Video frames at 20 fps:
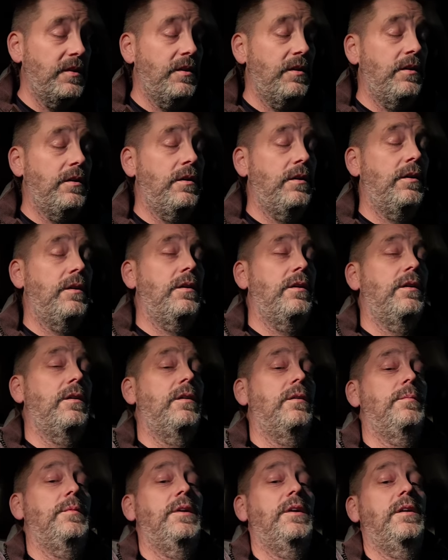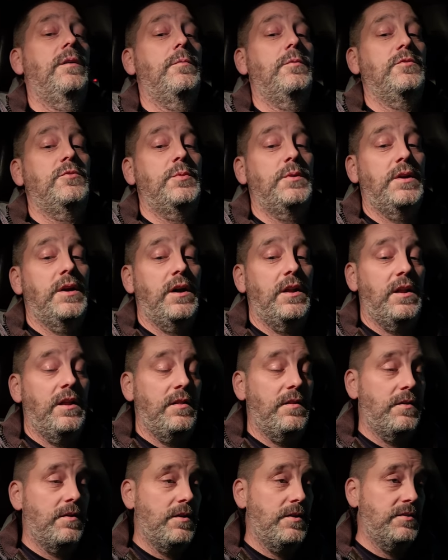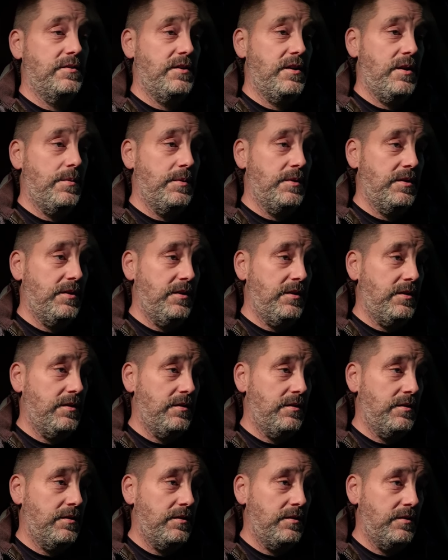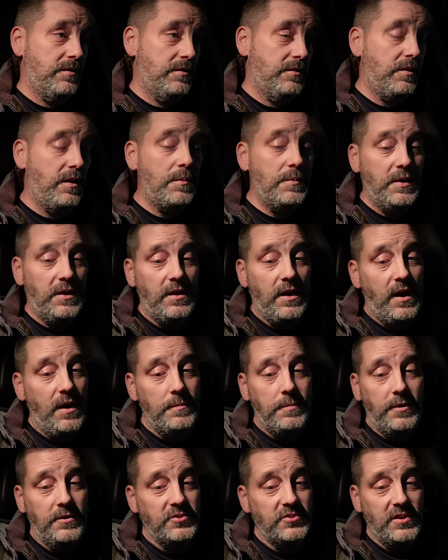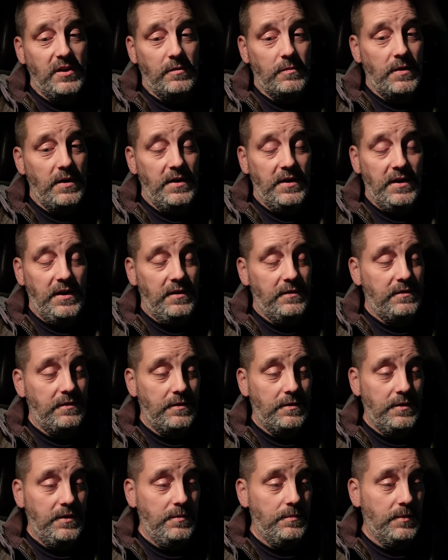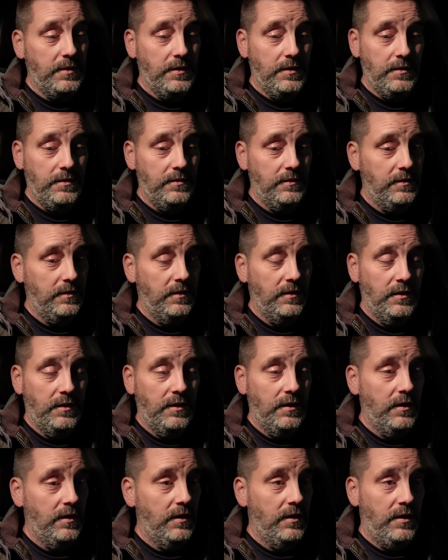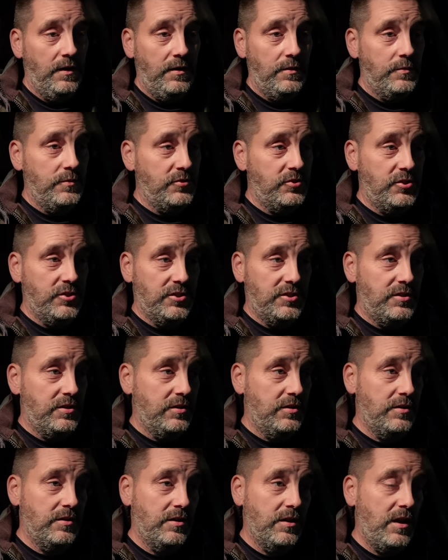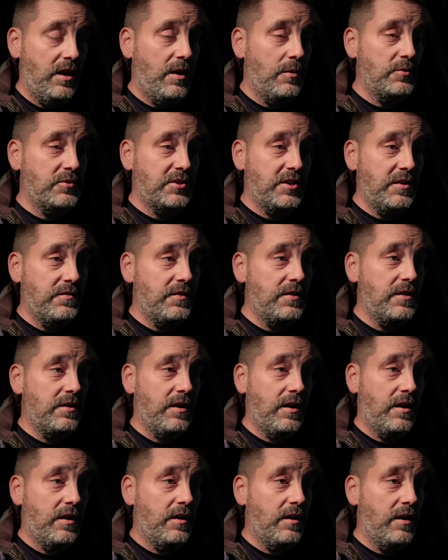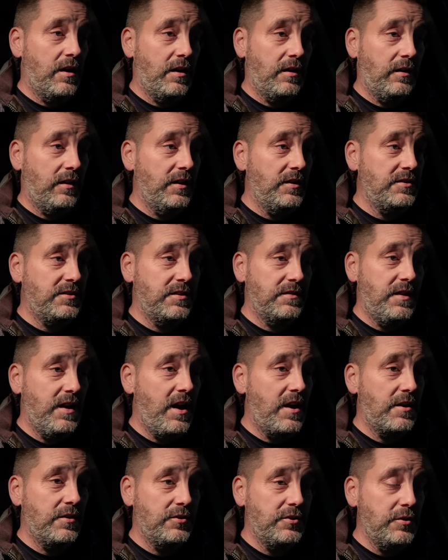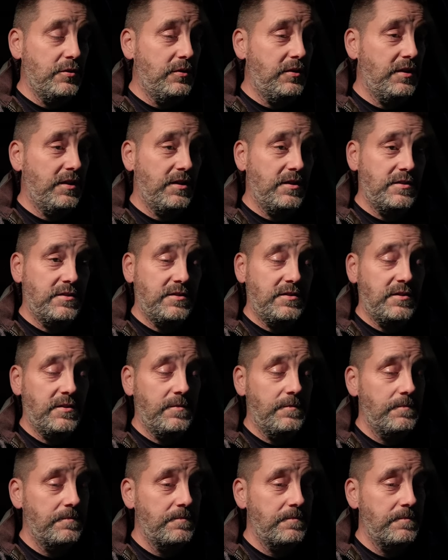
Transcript: Oh man, I wish we got out there on time tonight. I mean, I punched out right at 8.30, but it was just, I was given a, a list of how to do things,